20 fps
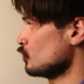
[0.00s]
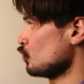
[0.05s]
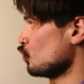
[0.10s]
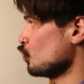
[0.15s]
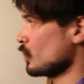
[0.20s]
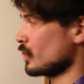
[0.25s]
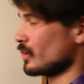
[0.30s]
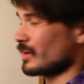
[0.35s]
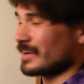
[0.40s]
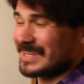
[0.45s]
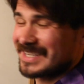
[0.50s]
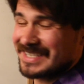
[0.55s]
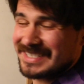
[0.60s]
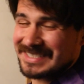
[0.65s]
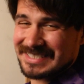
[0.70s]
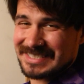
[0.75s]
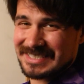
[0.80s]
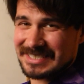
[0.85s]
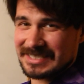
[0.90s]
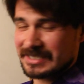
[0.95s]
where
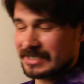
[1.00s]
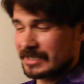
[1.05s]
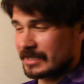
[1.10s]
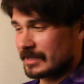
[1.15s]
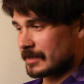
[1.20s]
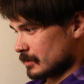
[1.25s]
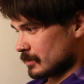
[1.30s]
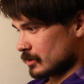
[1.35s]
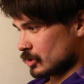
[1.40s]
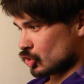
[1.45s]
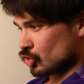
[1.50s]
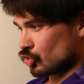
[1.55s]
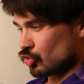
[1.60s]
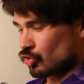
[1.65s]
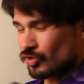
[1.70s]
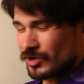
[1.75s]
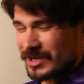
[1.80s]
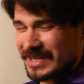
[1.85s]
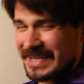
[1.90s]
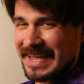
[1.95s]
it's
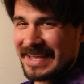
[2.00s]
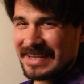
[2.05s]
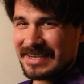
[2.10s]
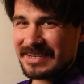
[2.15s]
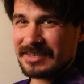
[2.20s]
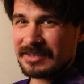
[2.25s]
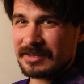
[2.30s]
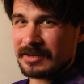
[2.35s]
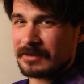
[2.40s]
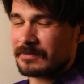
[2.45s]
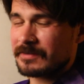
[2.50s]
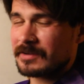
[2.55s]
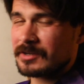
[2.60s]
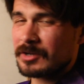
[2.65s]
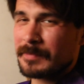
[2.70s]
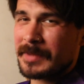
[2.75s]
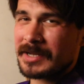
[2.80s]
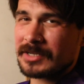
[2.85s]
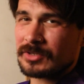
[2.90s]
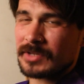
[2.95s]
created a
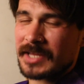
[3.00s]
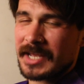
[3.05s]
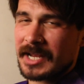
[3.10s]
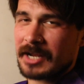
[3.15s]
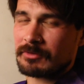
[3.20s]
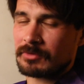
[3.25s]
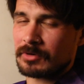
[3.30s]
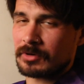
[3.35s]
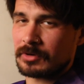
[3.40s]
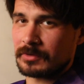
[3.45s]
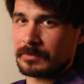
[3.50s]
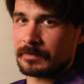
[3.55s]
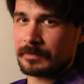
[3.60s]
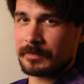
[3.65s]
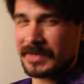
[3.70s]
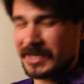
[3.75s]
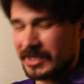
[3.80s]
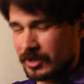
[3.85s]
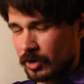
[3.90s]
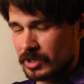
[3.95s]
fundamental error
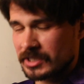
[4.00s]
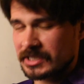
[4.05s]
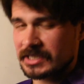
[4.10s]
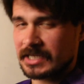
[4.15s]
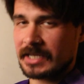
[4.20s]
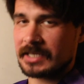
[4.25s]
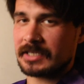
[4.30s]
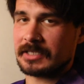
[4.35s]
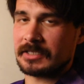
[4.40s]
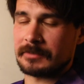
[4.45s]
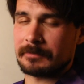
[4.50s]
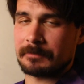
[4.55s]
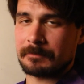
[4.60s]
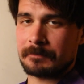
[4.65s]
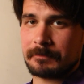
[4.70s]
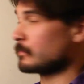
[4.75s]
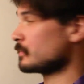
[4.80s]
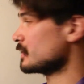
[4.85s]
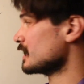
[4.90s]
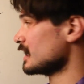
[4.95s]
in our psyche,
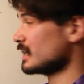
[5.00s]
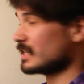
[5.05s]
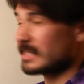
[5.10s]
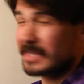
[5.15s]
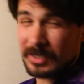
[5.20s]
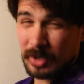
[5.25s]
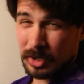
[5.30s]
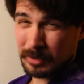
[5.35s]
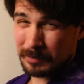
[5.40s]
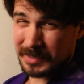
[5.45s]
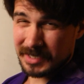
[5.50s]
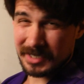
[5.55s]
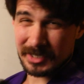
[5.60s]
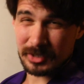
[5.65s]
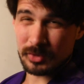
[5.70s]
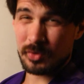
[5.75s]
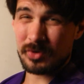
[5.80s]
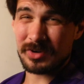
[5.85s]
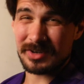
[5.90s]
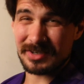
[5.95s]
it cannot be
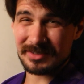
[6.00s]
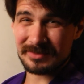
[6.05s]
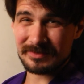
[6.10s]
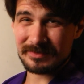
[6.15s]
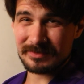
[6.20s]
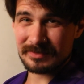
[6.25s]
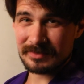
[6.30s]
ignored.